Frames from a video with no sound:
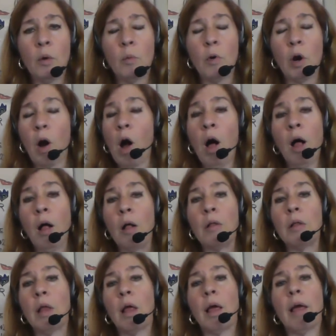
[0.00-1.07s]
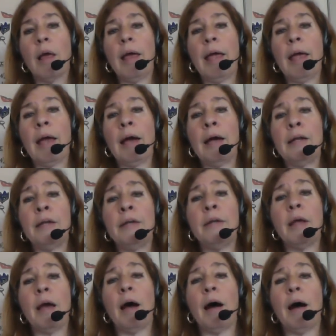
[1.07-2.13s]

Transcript: We're all and